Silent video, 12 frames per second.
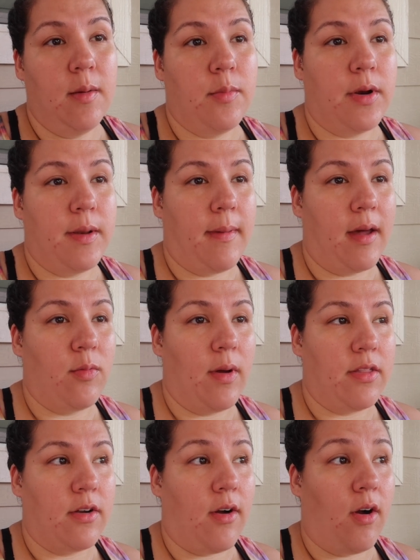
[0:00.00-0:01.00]
pretty bad
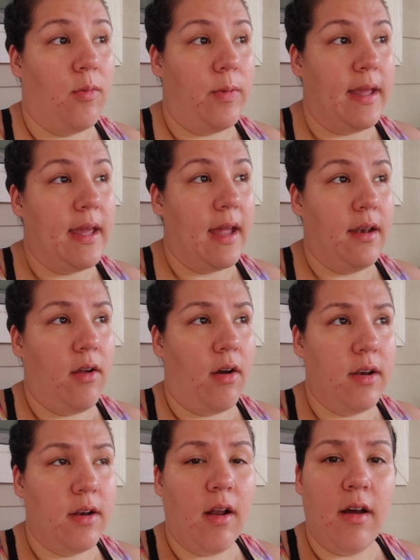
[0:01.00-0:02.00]
weather all weekend
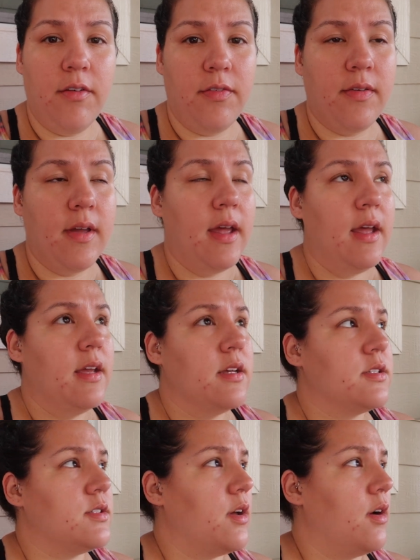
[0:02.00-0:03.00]
on and off.
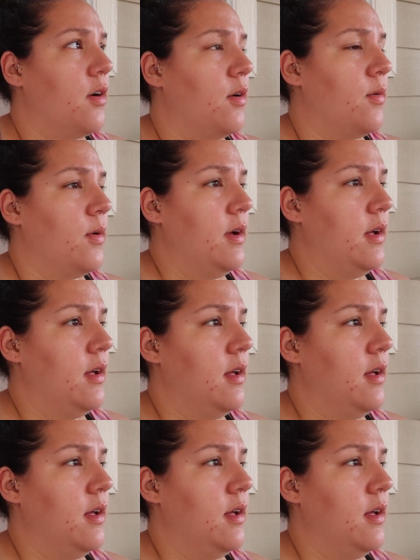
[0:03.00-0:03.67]
So